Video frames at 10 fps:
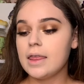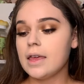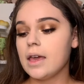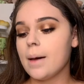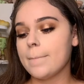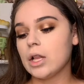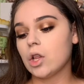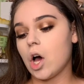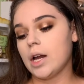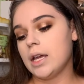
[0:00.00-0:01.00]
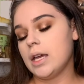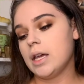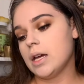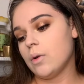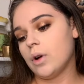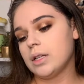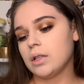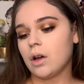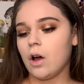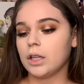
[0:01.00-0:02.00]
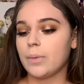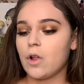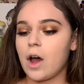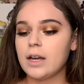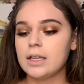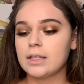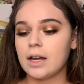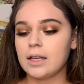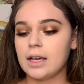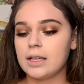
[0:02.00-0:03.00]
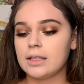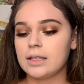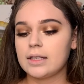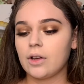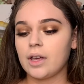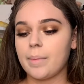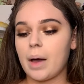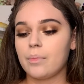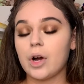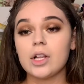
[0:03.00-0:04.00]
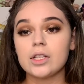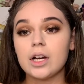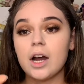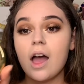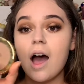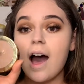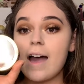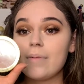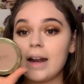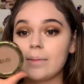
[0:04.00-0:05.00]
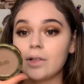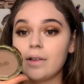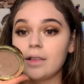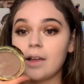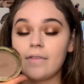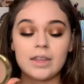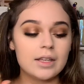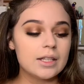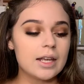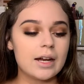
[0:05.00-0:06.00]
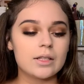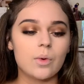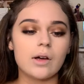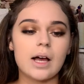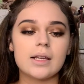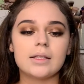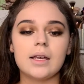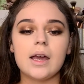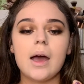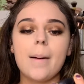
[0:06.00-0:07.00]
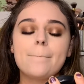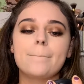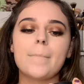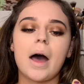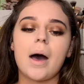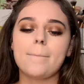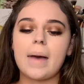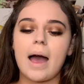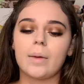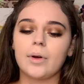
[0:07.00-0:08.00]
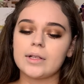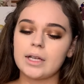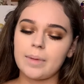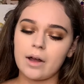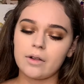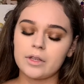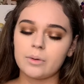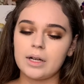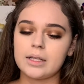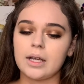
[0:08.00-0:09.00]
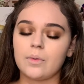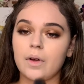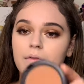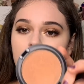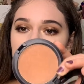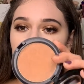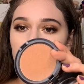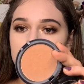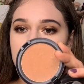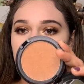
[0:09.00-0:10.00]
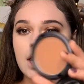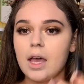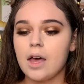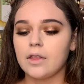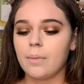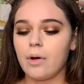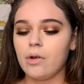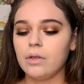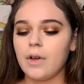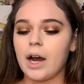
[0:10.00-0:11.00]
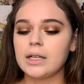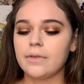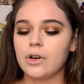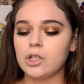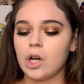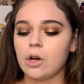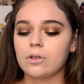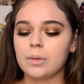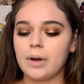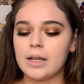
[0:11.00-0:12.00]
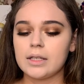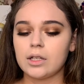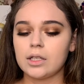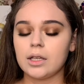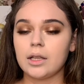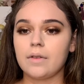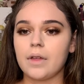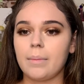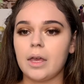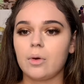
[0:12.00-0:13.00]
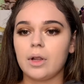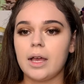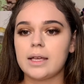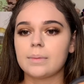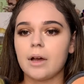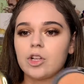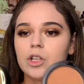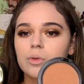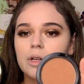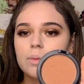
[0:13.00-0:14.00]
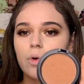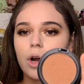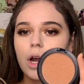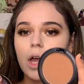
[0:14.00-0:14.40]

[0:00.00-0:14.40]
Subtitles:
the Milani, what is this called? The Milani Sun-Kissed Silky Matte Bronzer. I've been absolutely loving this, and as well as the MAC bronzing powder. This one is in Refined Golden. They're both very different tones, but I seriously love them equally as much. This one is more